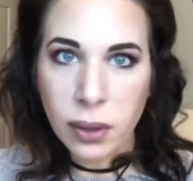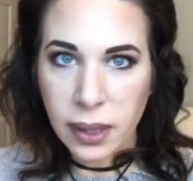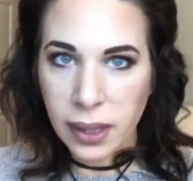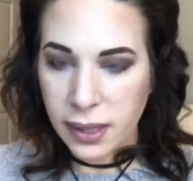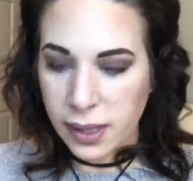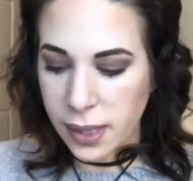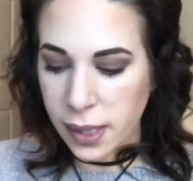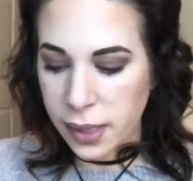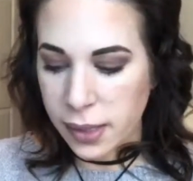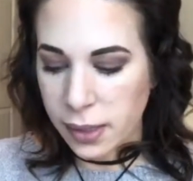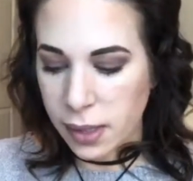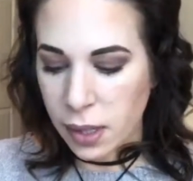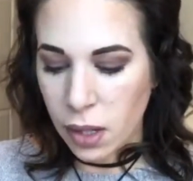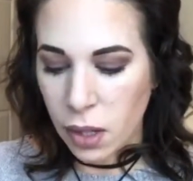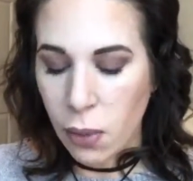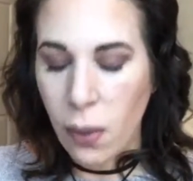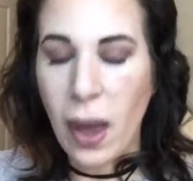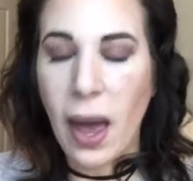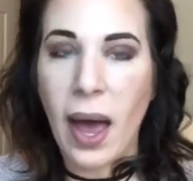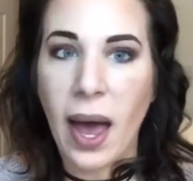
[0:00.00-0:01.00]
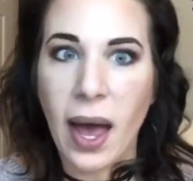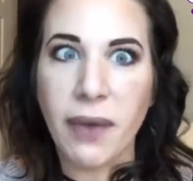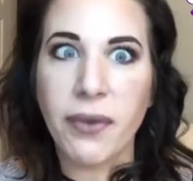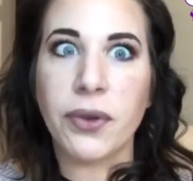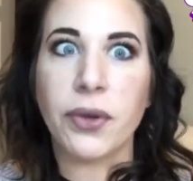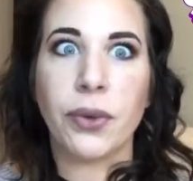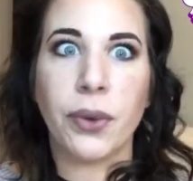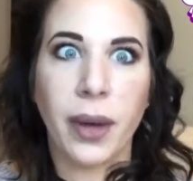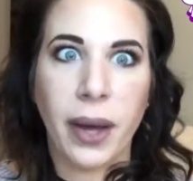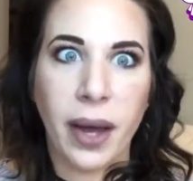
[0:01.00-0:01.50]
that says that you have
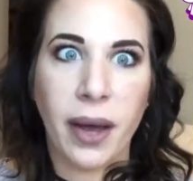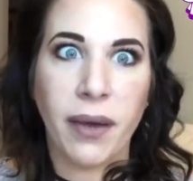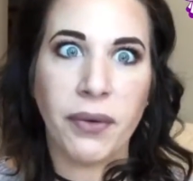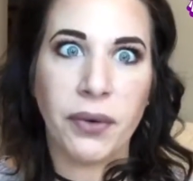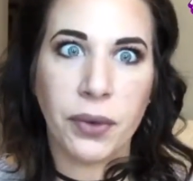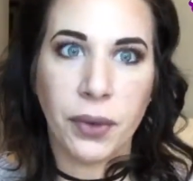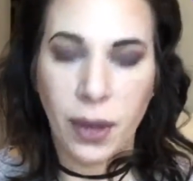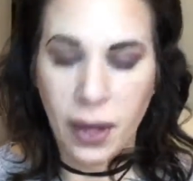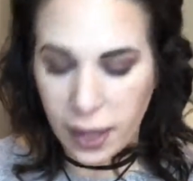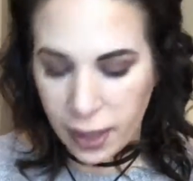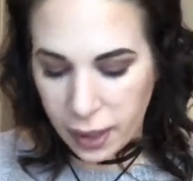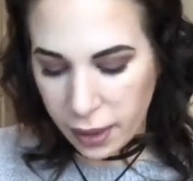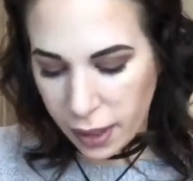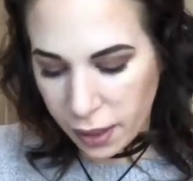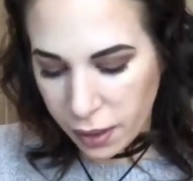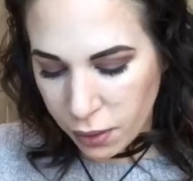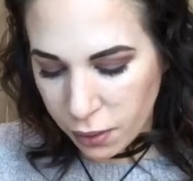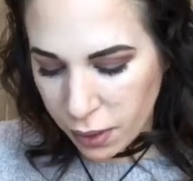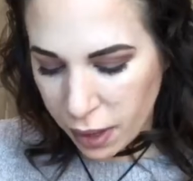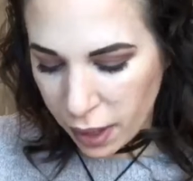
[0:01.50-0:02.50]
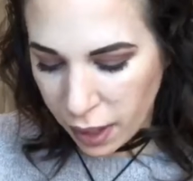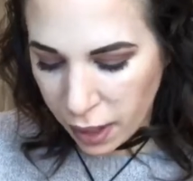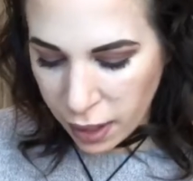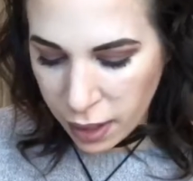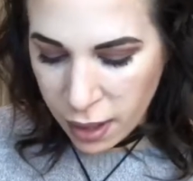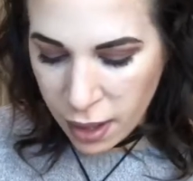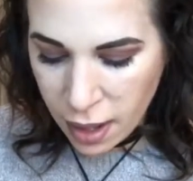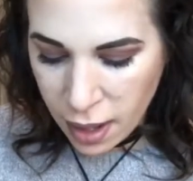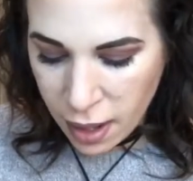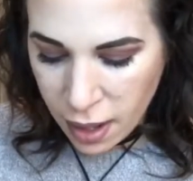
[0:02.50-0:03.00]
to highlight, okay?